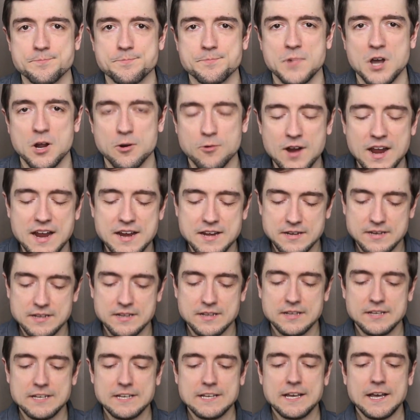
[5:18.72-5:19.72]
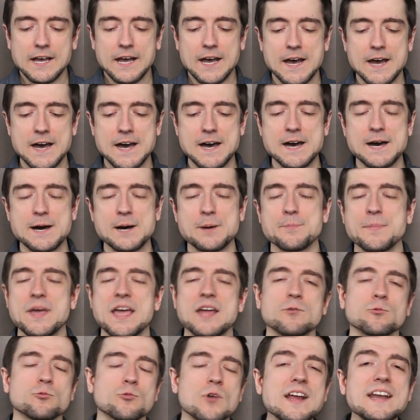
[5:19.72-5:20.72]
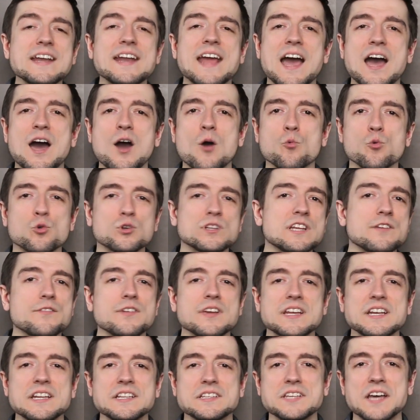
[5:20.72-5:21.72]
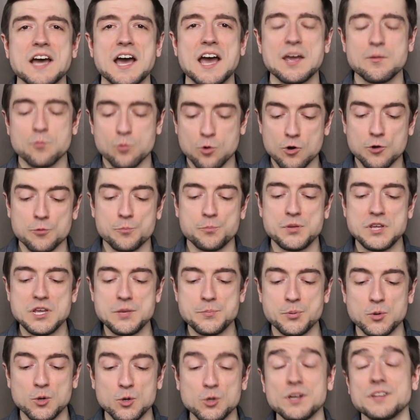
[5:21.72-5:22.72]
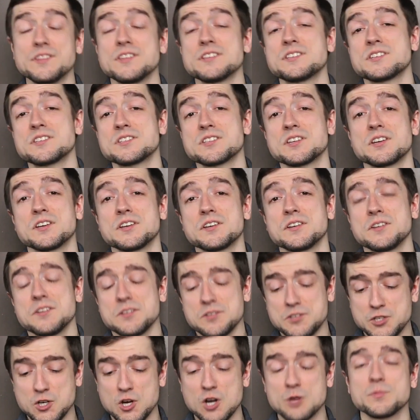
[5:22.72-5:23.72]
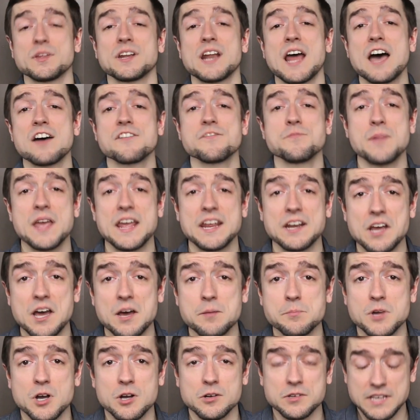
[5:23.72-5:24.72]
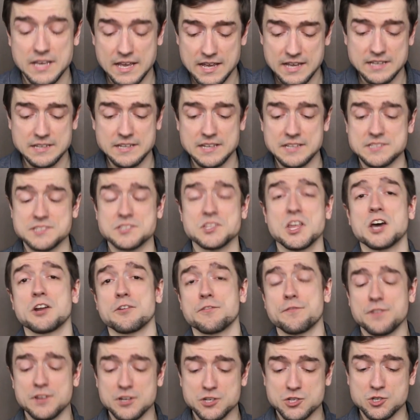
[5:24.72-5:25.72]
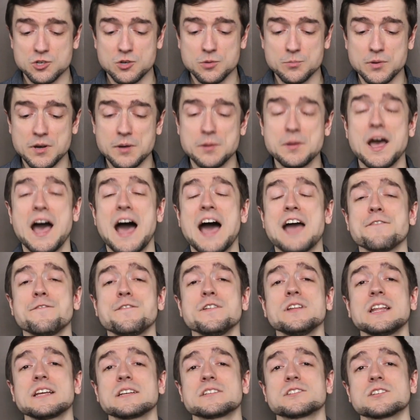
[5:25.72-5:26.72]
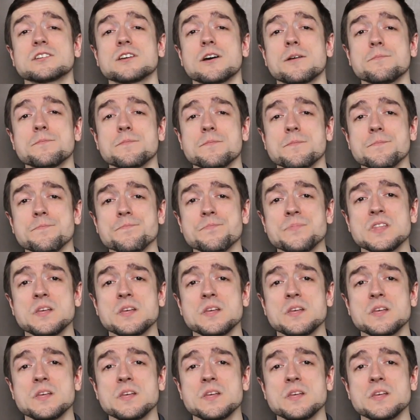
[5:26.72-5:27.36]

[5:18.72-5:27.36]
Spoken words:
All right, and right now we're living in a time where people, and this is a term that I've made up, okay, it's not official, but I feel like some